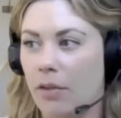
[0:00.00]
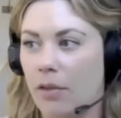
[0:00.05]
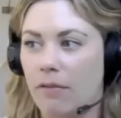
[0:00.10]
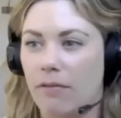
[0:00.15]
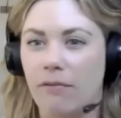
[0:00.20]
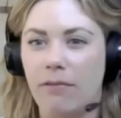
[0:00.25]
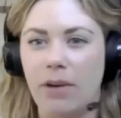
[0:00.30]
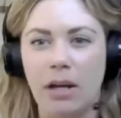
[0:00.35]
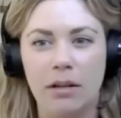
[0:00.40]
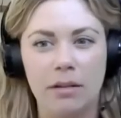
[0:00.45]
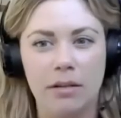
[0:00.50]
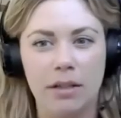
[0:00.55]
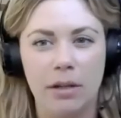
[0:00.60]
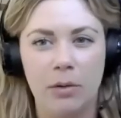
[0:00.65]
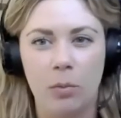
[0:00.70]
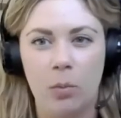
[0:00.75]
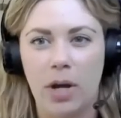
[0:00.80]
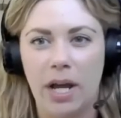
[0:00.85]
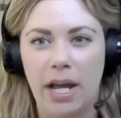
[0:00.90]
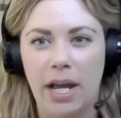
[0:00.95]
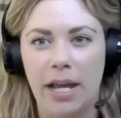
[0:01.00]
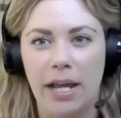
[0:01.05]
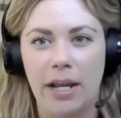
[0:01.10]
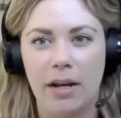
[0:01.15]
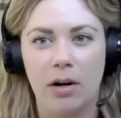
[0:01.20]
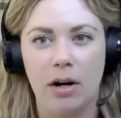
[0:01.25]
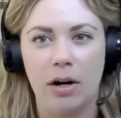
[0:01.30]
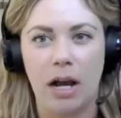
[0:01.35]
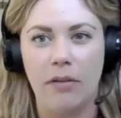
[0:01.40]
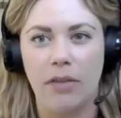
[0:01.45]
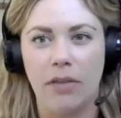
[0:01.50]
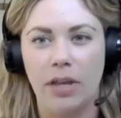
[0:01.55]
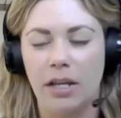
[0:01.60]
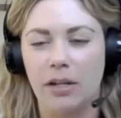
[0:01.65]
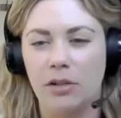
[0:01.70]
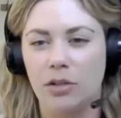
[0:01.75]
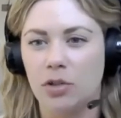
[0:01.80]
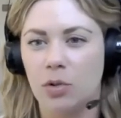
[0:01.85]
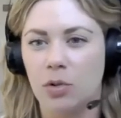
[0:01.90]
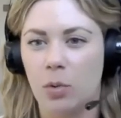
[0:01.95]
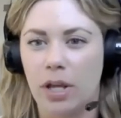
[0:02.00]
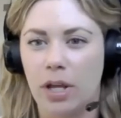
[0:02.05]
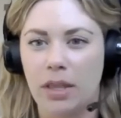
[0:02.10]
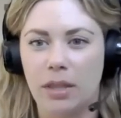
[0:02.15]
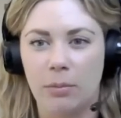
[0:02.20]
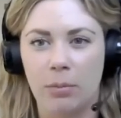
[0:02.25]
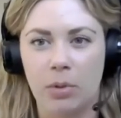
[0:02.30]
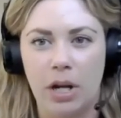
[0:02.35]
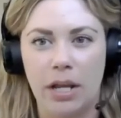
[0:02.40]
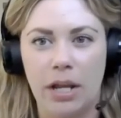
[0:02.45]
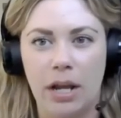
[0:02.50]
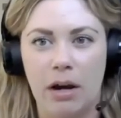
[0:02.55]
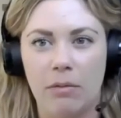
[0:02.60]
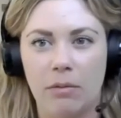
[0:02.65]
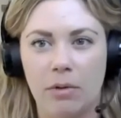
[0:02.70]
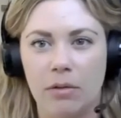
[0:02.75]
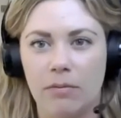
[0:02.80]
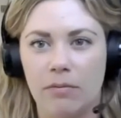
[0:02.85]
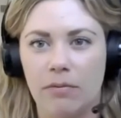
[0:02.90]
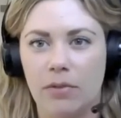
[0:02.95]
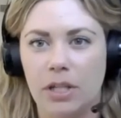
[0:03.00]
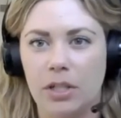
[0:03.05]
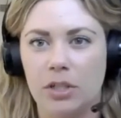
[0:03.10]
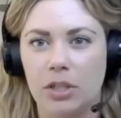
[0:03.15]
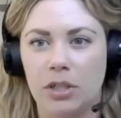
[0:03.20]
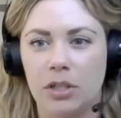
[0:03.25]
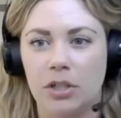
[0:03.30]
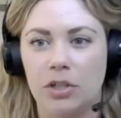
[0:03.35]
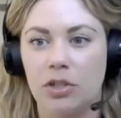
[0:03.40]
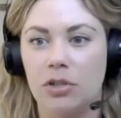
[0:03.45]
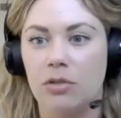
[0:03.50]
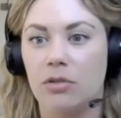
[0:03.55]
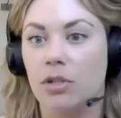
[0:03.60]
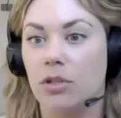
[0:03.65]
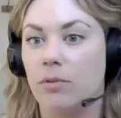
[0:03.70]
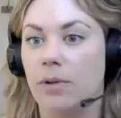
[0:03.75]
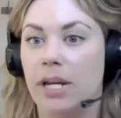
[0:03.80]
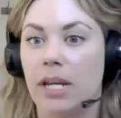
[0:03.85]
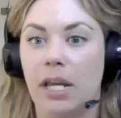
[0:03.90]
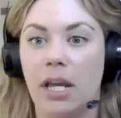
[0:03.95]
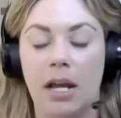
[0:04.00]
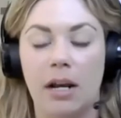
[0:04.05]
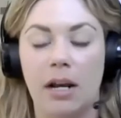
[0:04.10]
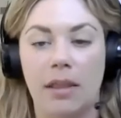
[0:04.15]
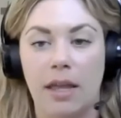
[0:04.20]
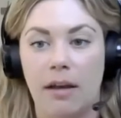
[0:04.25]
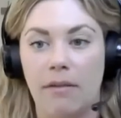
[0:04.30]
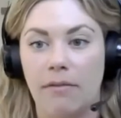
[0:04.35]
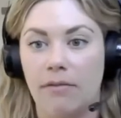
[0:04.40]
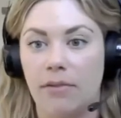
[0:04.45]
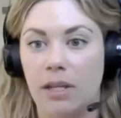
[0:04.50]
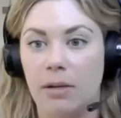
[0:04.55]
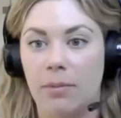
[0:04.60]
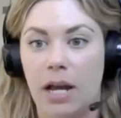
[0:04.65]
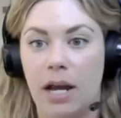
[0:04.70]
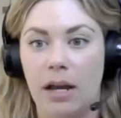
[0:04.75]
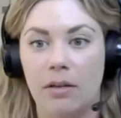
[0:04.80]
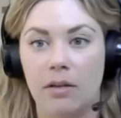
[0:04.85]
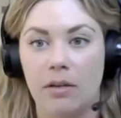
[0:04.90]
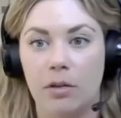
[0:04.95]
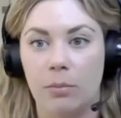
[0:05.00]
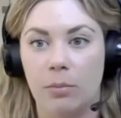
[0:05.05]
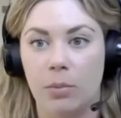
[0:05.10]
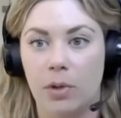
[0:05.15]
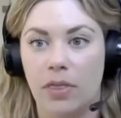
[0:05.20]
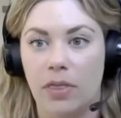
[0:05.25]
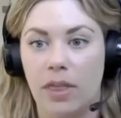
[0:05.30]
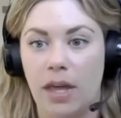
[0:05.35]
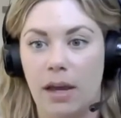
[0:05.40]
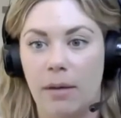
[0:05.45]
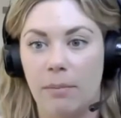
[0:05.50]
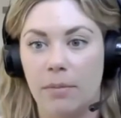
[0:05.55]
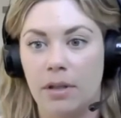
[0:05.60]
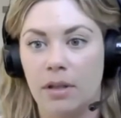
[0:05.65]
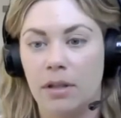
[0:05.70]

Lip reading: felt it went or how they enjoyed the breakout room feature? Did you do any kind of that feedback loop with them?